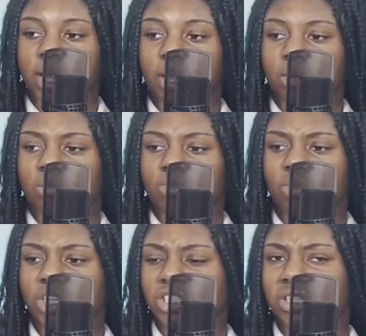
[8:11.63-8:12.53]
like
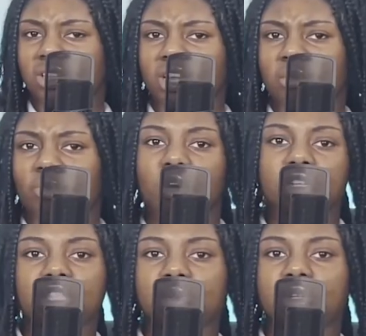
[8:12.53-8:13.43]
questioning them,
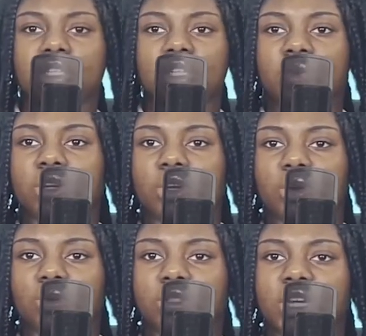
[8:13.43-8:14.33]
what do you want to do when
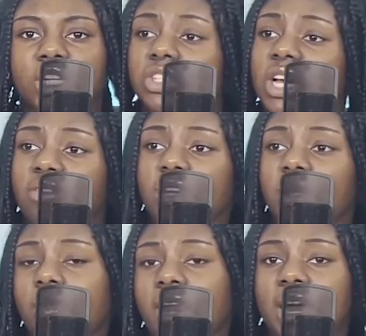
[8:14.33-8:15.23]
you're older? Do you have
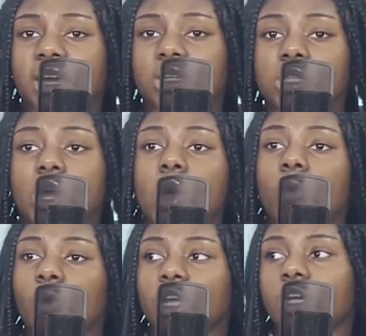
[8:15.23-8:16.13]
any plans?
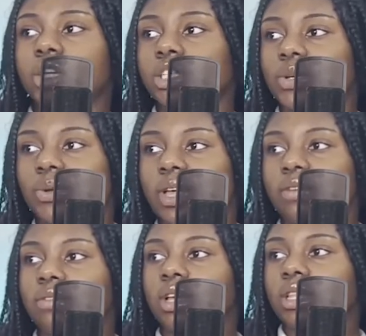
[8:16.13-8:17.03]
What are you going to do
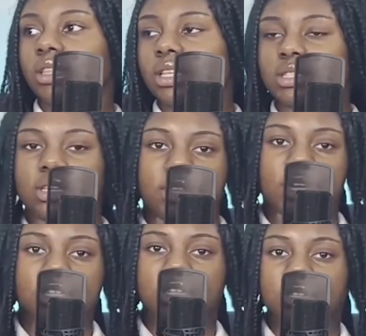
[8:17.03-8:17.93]
if this and
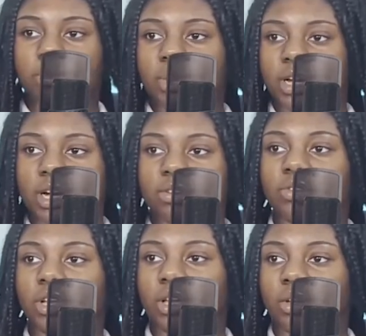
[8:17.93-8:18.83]
that doesn't work out
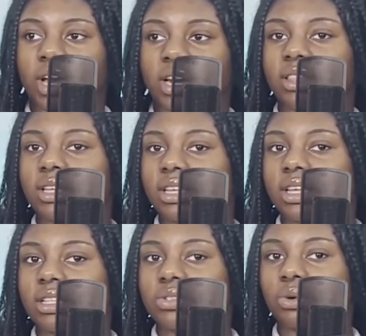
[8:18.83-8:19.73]
for you? And I think
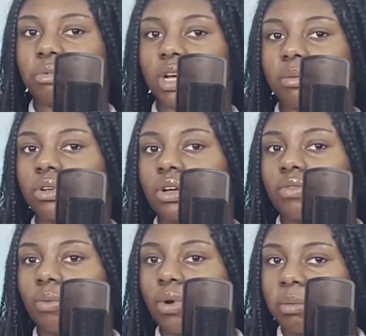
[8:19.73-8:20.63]
it's all becoming
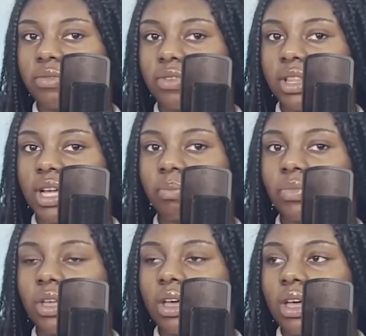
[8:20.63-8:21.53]
overwhelming for
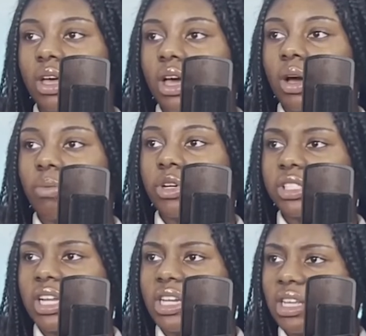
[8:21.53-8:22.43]
them,
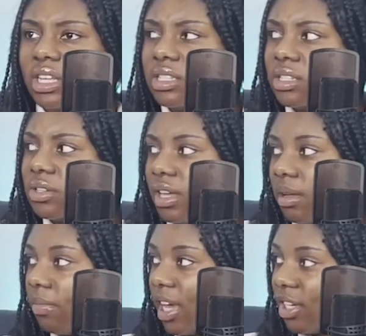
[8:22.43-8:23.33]
which then leads to
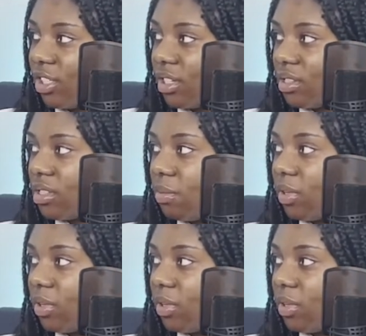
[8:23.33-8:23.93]
impatience,